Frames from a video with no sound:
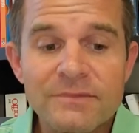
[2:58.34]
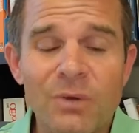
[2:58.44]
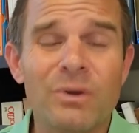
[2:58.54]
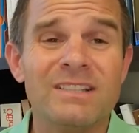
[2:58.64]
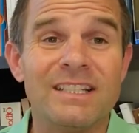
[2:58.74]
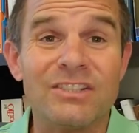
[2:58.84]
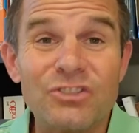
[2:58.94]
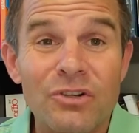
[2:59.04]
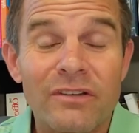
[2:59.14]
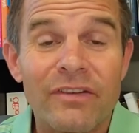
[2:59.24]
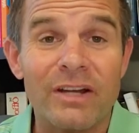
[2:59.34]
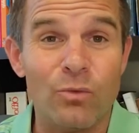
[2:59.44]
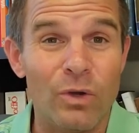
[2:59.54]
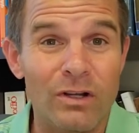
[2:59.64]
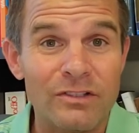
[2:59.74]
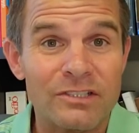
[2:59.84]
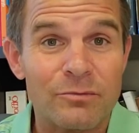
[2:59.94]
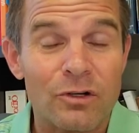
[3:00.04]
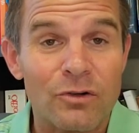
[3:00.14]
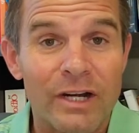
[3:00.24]
What is a certified wellness
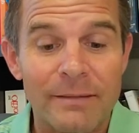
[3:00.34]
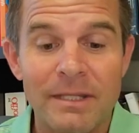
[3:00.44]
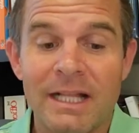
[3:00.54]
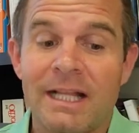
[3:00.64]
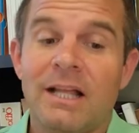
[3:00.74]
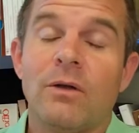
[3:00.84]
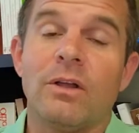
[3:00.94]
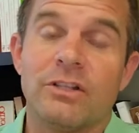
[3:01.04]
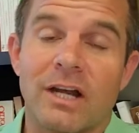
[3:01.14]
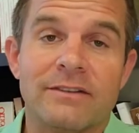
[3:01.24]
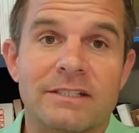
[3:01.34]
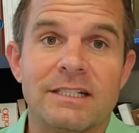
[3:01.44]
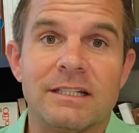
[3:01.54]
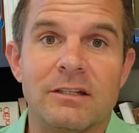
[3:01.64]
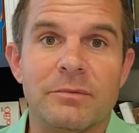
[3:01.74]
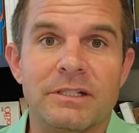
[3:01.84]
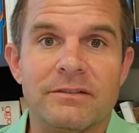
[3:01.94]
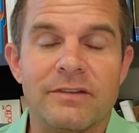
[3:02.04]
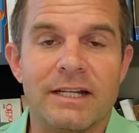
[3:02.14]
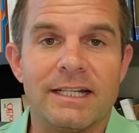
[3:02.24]
program? Well, you're going to have a little bit to
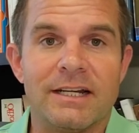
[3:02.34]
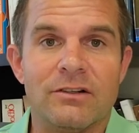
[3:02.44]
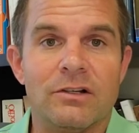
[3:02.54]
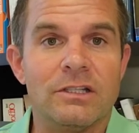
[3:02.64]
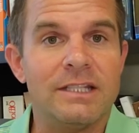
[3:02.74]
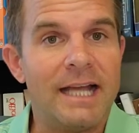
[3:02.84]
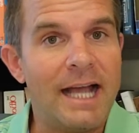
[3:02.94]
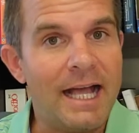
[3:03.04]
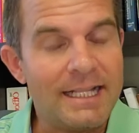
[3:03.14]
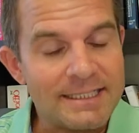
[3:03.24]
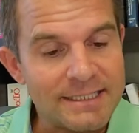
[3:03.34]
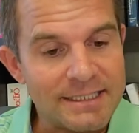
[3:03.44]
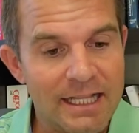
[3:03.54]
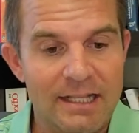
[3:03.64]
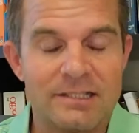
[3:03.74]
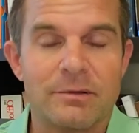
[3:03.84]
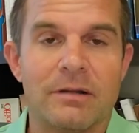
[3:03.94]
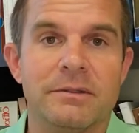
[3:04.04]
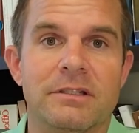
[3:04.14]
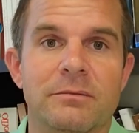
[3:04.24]
find out on that. Uh, it's
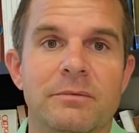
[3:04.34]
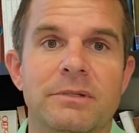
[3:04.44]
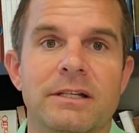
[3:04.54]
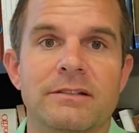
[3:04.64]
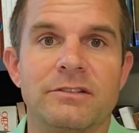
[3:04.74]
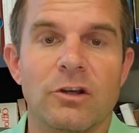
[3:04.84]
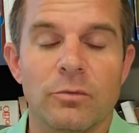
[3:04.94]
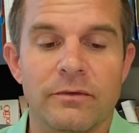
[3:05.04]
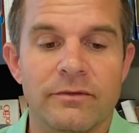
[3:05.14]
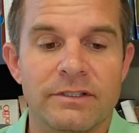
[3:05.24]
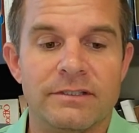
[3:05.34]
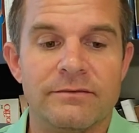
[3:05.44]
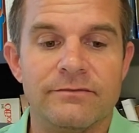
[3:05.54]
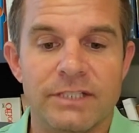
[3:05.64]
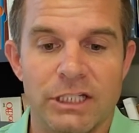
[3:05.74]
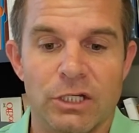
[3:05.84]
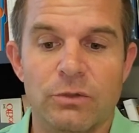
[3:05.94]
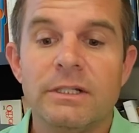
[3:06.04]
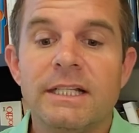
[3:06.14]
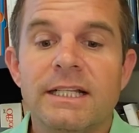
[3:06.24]
probably a little bit beyond the scope of this
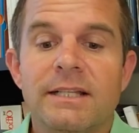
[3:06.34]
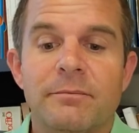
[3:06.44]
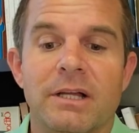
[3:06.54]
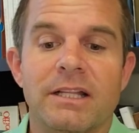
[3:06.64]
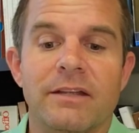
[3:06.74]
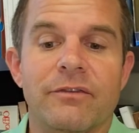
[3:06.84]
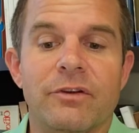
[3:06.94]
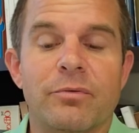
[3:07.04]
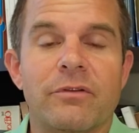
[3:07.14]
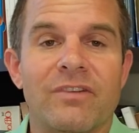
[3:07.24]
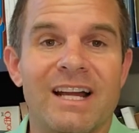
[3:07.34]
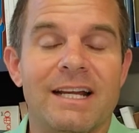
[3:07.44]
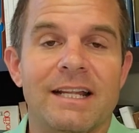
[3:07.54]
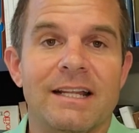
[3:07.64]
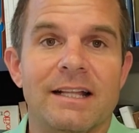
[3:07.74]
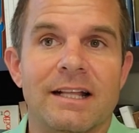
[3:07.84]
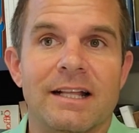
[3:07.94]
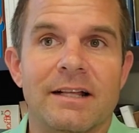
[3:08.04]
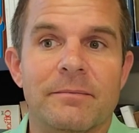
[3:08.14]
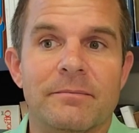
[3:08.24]
video. But if you're providing
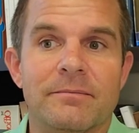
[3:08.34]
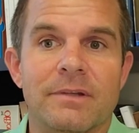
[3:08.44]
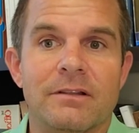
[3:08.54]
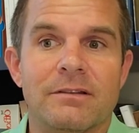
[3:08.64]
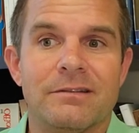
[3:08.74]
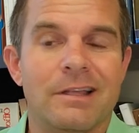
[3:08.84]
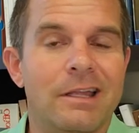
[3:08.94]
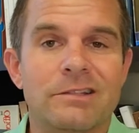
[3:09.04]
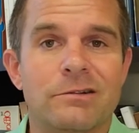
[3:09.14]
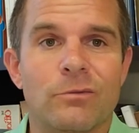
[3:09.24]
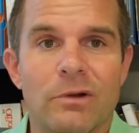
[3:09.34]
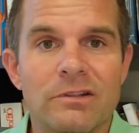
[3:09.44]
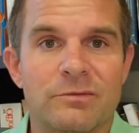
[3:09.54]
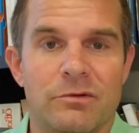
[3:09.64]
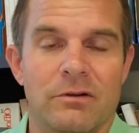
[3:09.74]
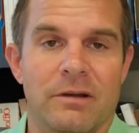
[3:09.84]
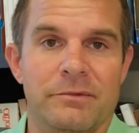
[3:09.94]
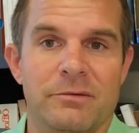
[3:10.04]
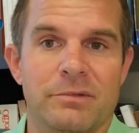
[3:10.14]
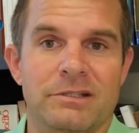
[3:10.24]
um, any sort of wellness program in
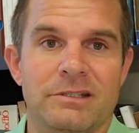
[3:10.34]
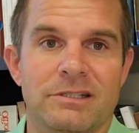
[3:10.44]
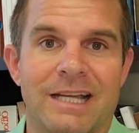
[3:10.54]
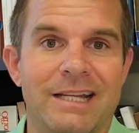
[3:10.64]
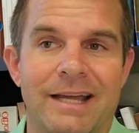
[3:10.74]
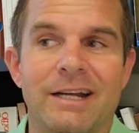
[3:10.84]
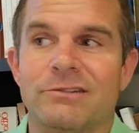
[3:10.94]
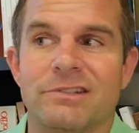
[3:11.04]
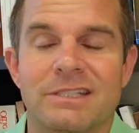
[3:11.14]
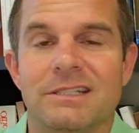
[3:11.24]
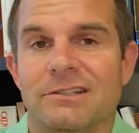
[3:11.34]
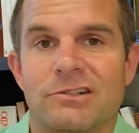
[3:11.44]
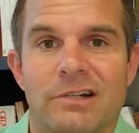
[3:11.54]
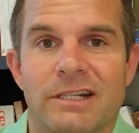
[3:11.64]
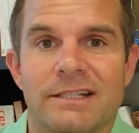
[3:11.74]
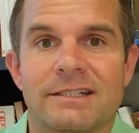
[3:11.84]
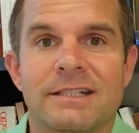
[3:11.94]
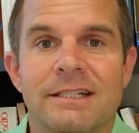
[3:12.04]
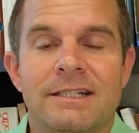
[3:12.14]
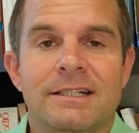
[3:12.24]
your business, I, I, don't see this credit
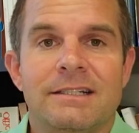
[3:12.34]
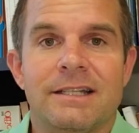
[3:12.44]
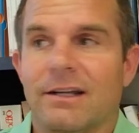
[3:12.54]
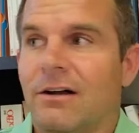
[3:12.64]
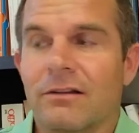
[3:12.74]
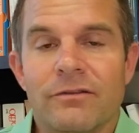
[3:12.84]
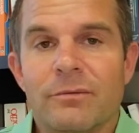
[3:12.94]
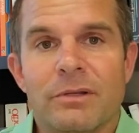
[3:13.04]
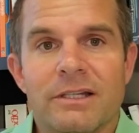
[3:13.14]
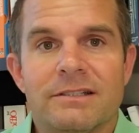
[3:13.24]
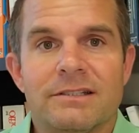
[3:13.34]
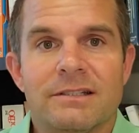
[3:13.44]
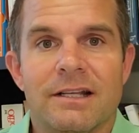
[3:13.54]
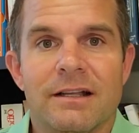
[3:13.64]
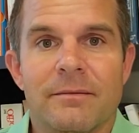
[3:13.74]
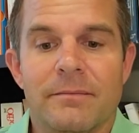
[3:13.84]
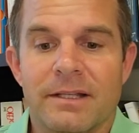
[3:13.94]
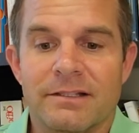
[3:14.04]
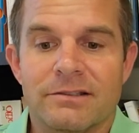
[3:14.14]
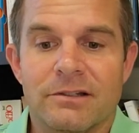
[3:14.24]
like all over the place. Um,
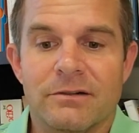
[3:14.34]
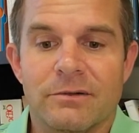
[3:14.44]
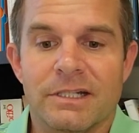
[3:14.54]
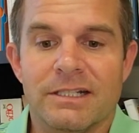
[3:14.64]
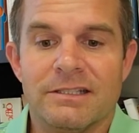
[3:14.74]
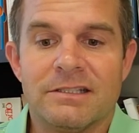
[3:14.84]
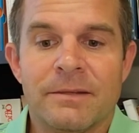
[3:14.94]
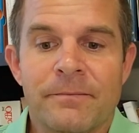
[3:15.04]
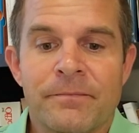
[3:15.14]
and so it's